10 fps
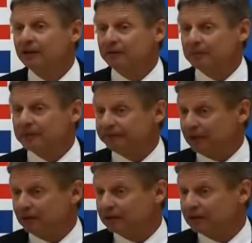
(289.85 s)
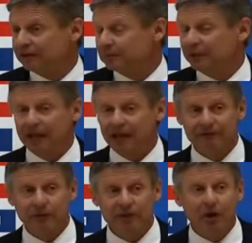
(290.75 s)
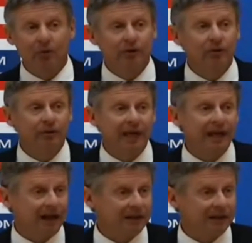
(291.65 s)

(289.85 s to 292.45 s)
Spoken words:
from the federal government, and if we don't do that,